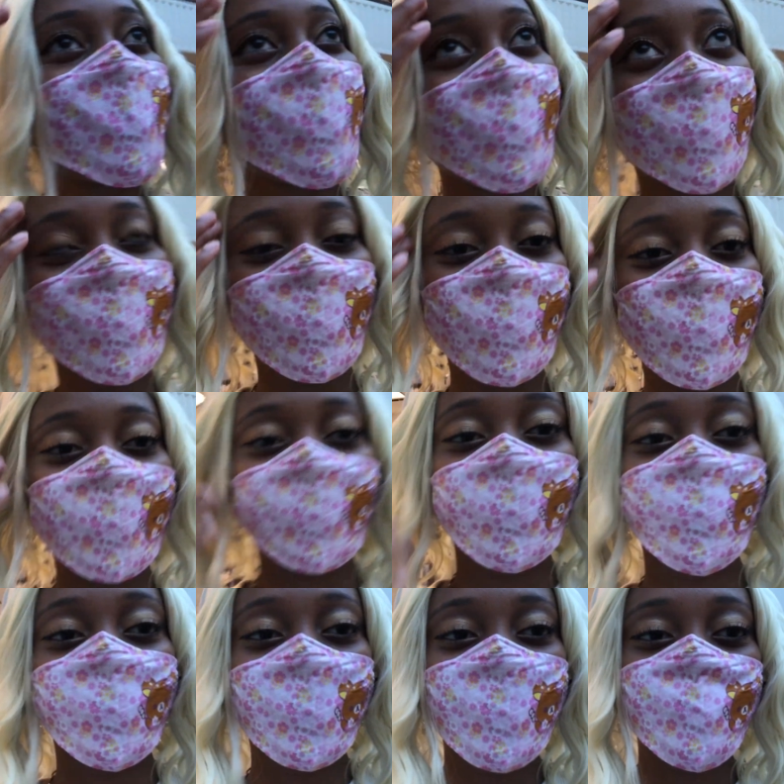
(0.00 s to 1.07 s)
And you know, it's so
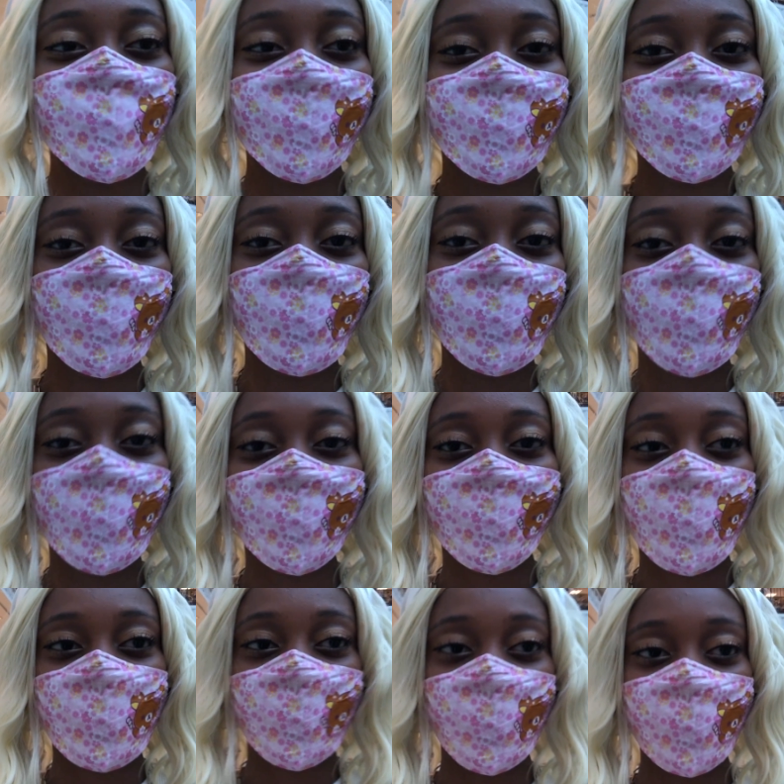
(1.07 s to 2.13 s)
funny because I always felt like I
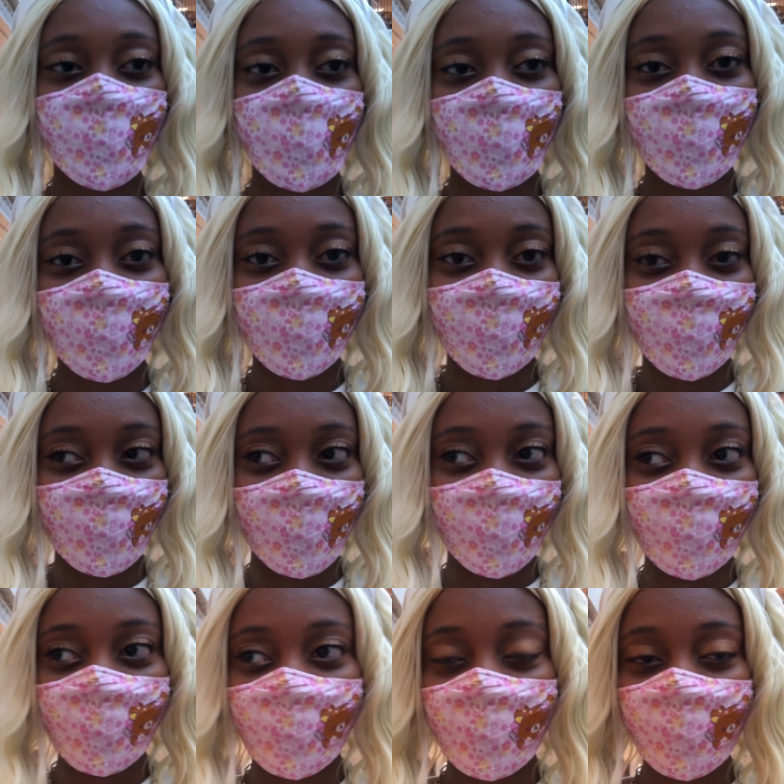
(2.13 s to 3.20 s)
was the only one hanging around
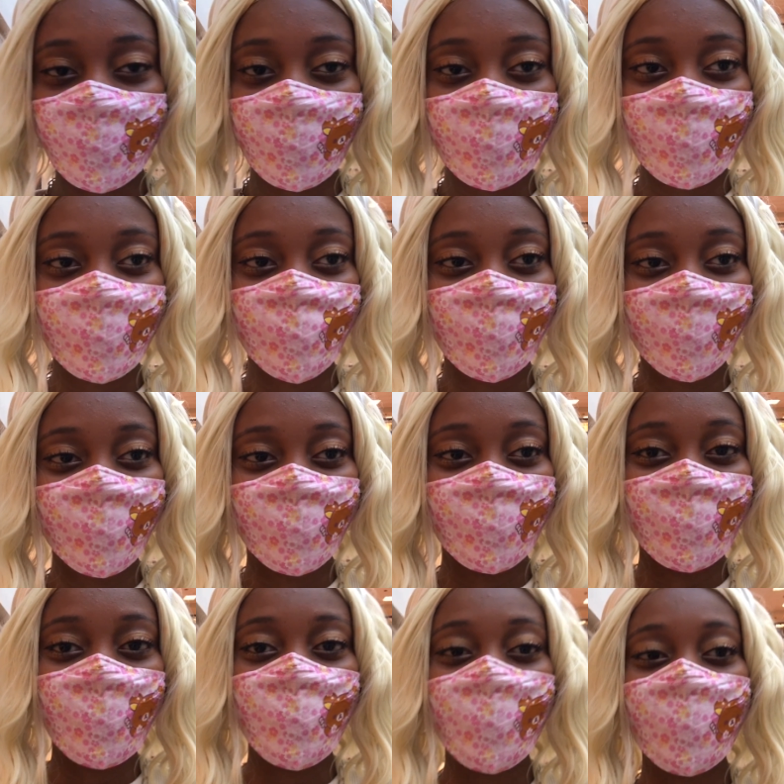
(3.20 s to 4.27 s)
in these Barnes and
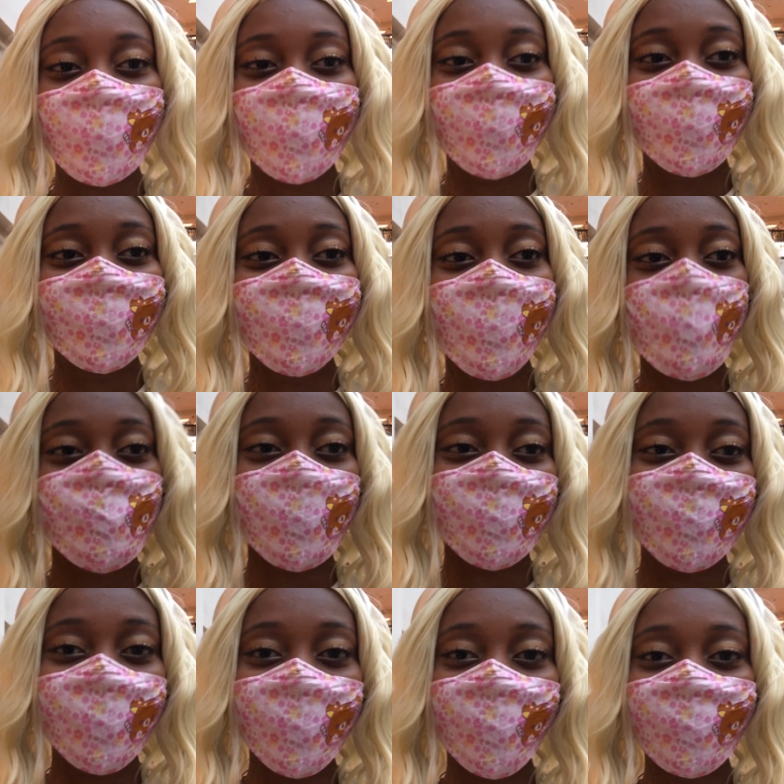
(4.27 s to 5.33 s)
Noble growing up, but
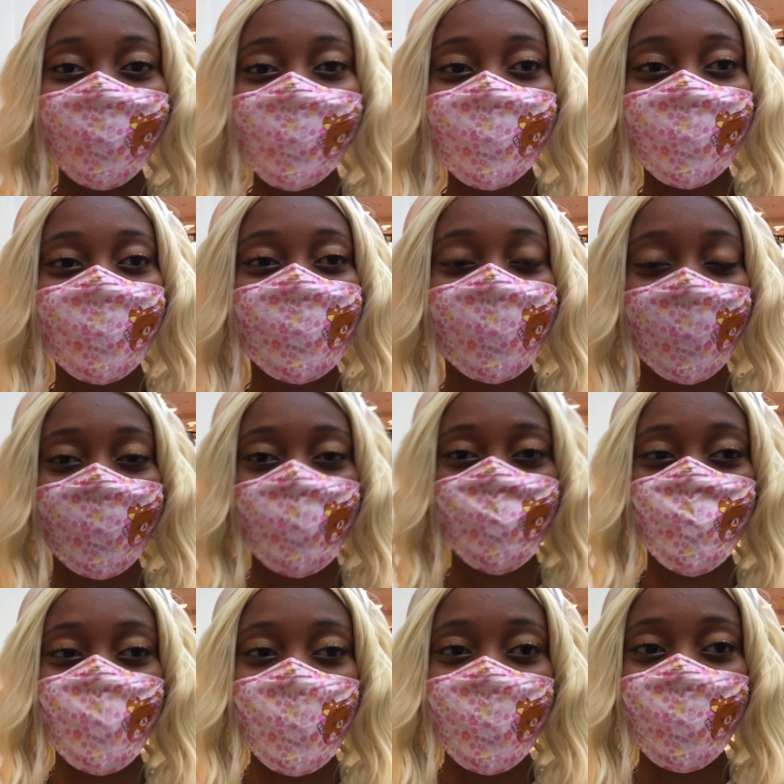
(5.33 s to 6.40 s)
now like it's like a
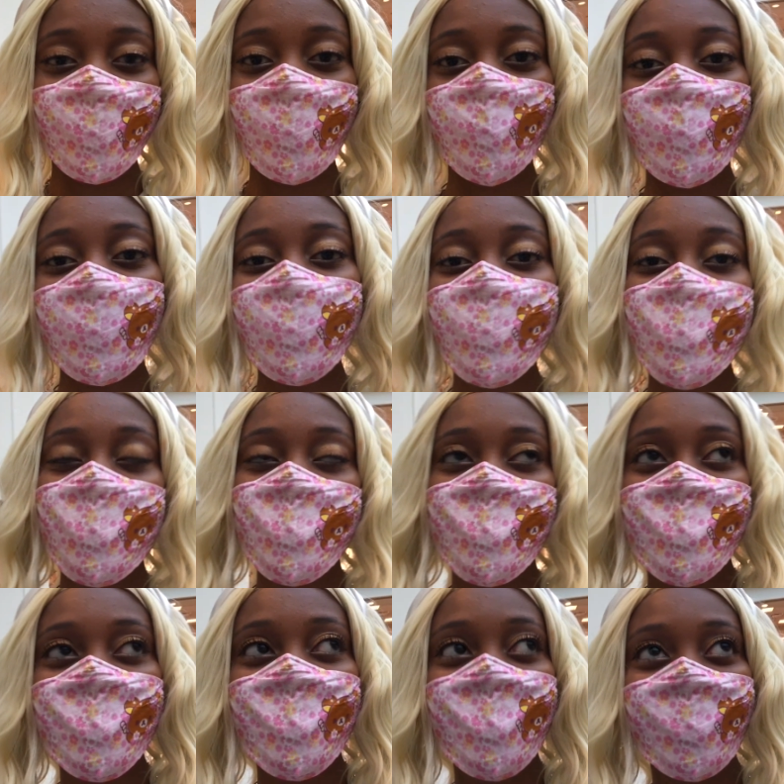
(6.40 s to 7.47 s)
meme.
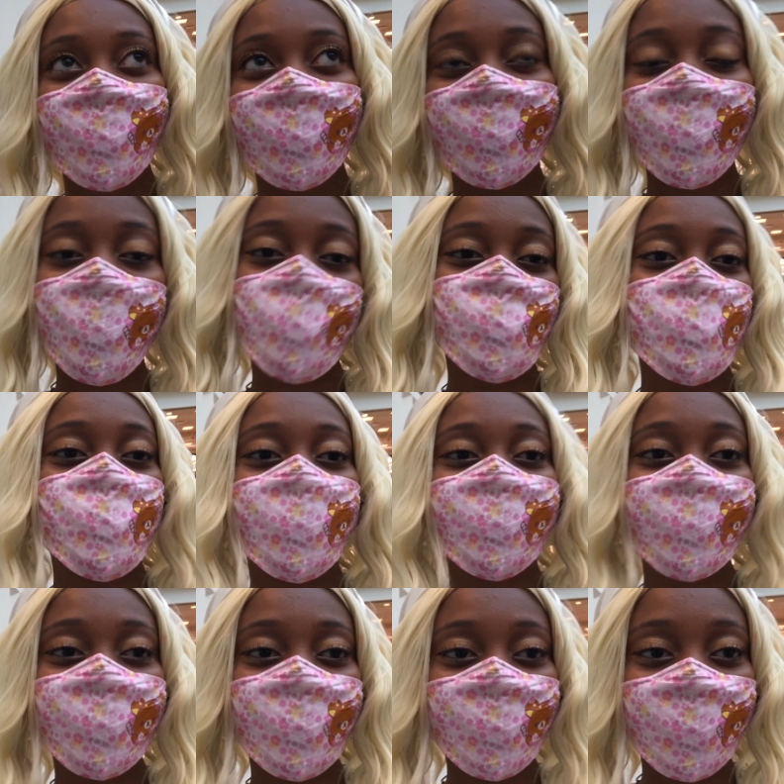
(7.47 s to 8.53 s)
Like everybody
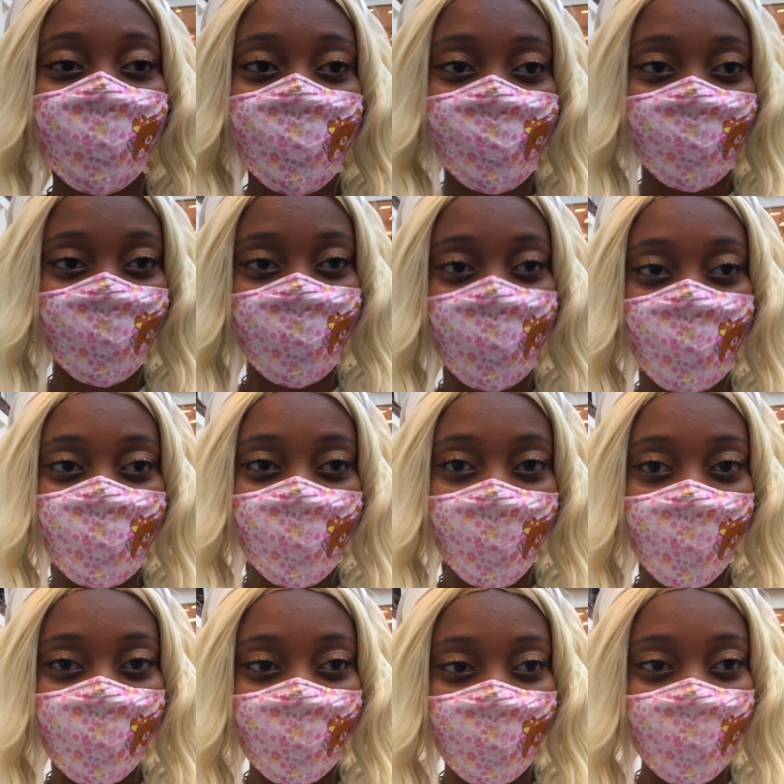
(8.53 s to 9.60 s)
says that they used to do that
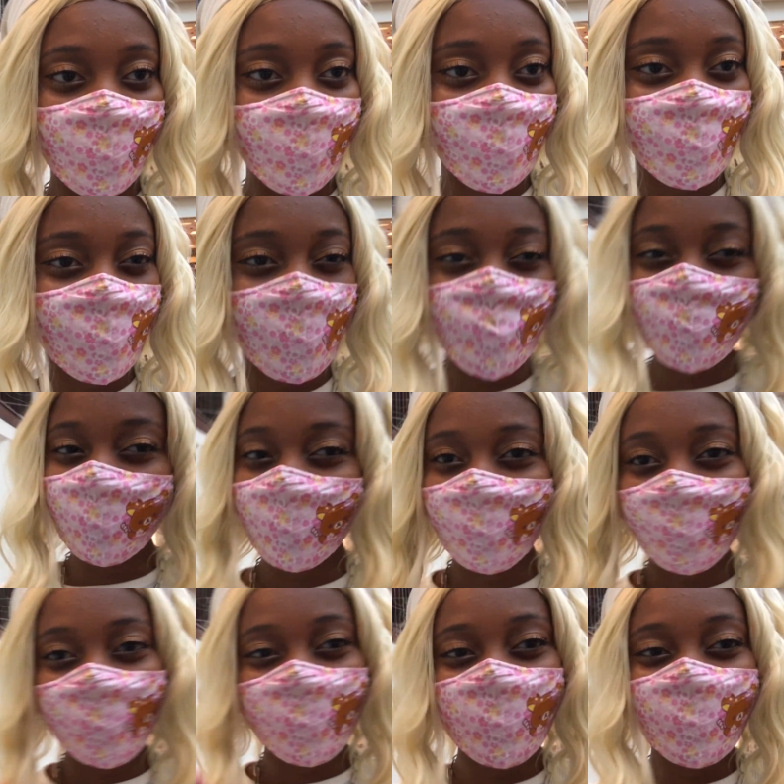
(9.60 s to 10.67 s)
as a kid, and I'm like,
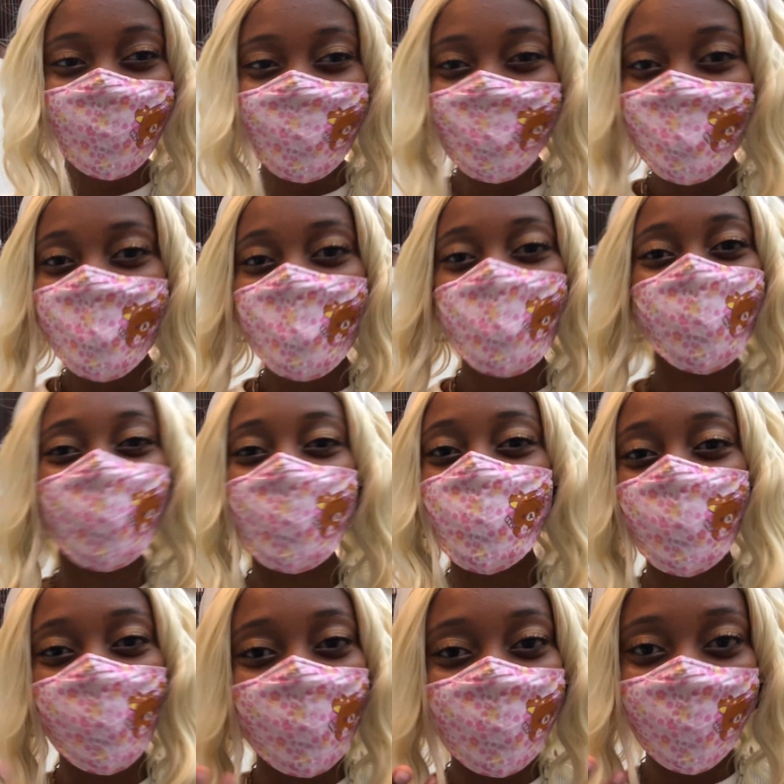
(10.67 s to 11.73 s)
where
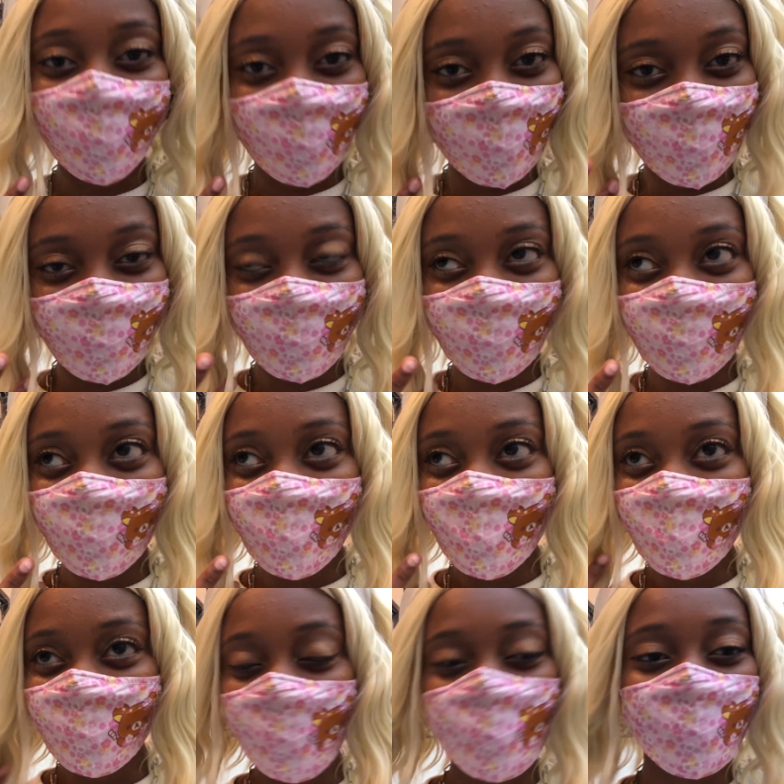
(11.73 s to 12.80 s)
were y'all
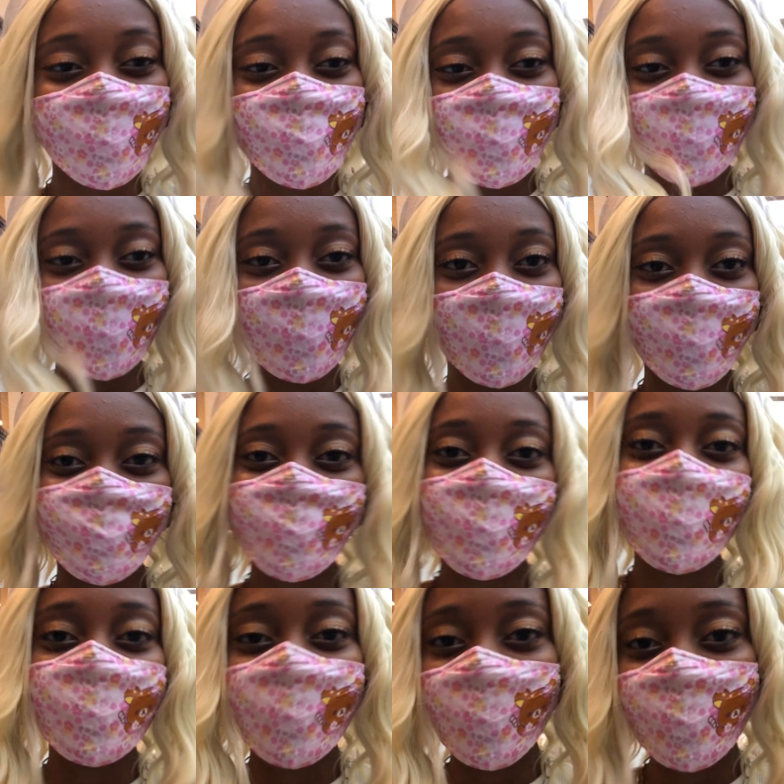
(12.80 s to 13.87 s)
that were living the life
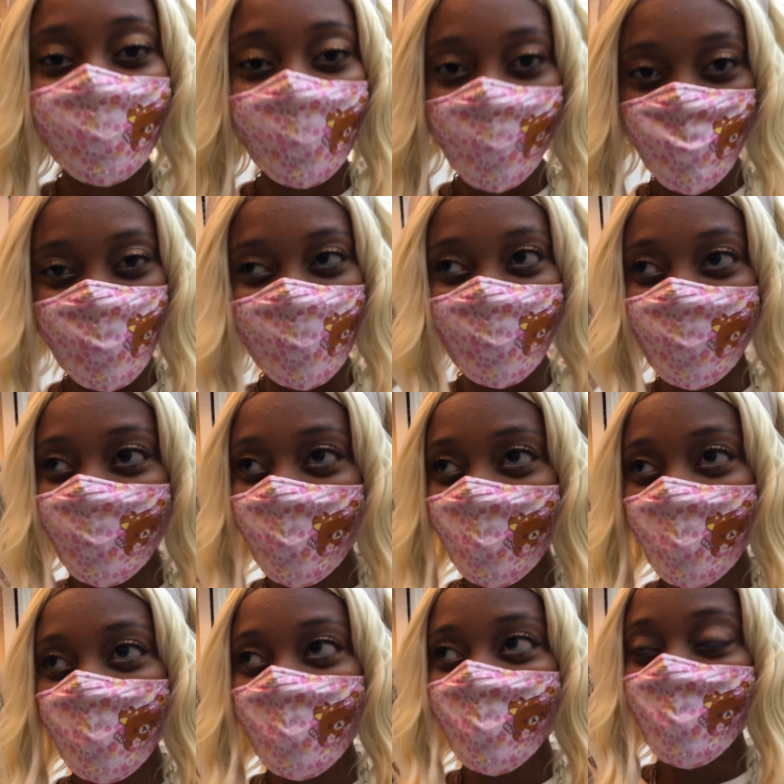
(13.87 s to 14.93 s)
exactly like me?
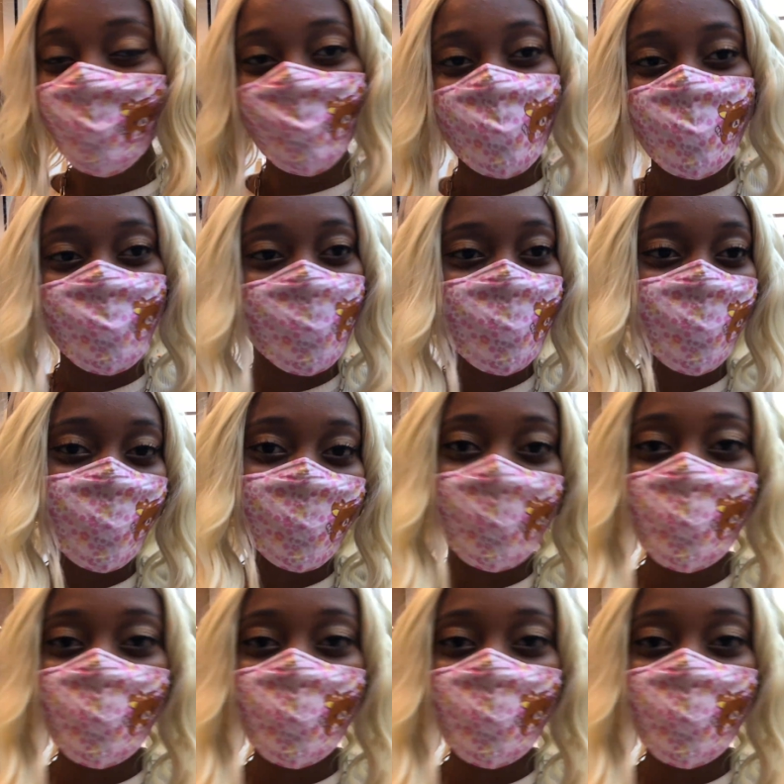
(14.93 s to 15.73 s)
Where were y'all? I